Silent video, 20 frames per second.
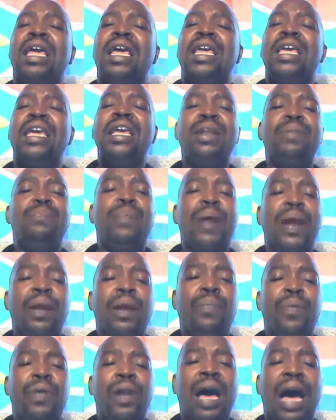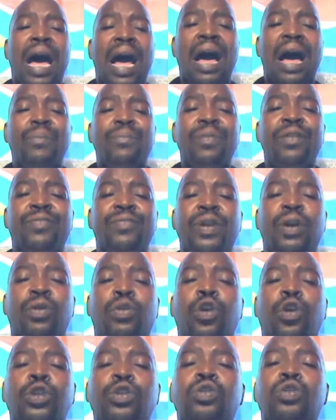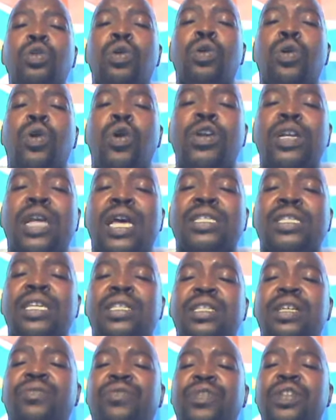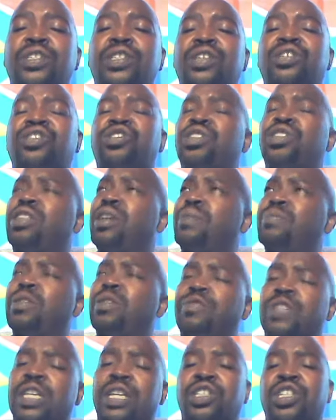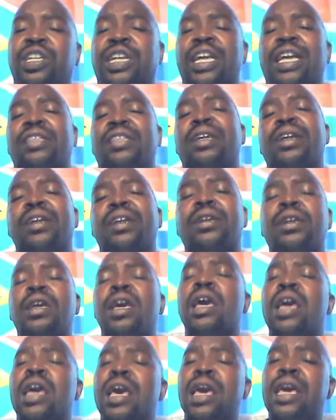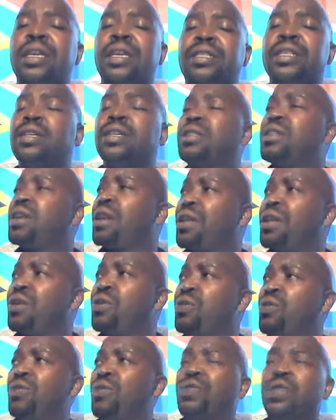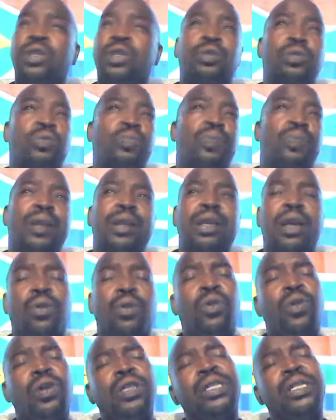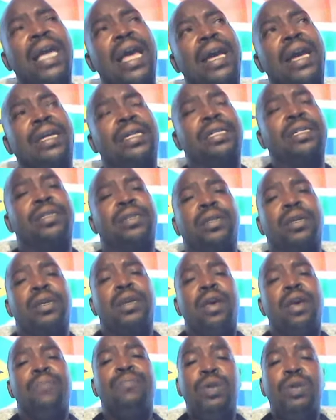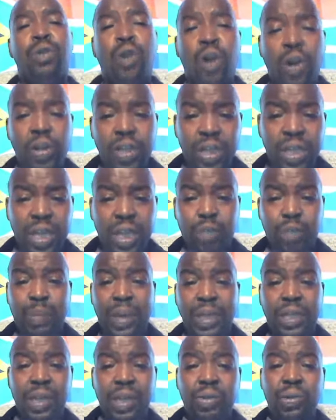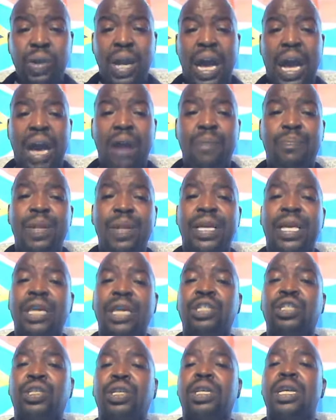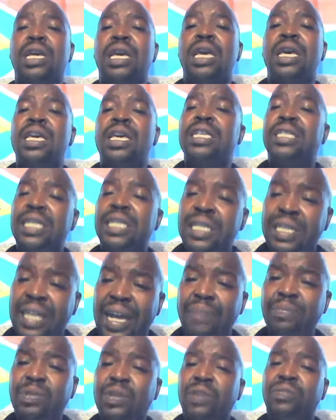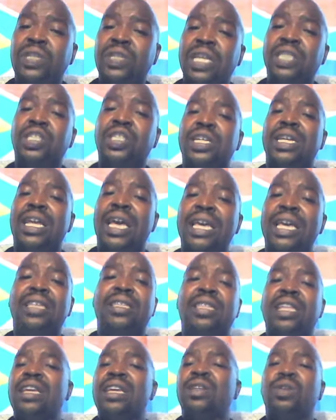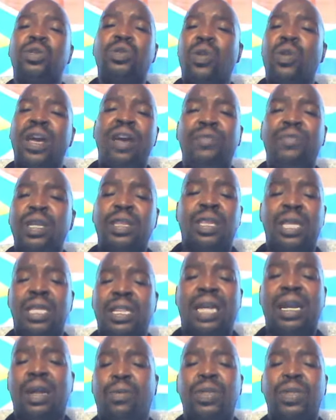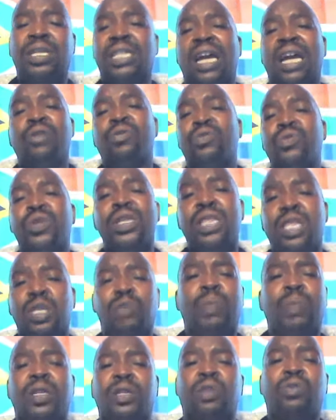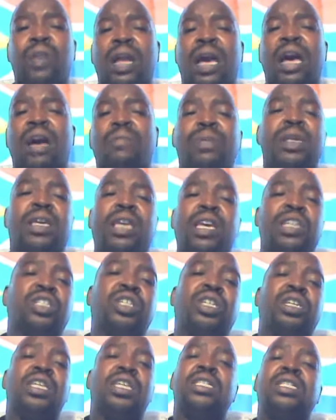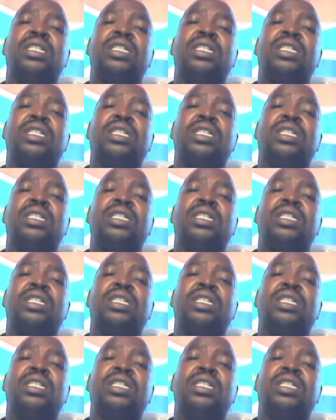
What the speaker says: irreparable harm if the court so orders as envisaged in terms of Section 18.3 of the Superior Courts Act. Because this particular application is in terms of Section 18. So everything that I will tell you in this particular application is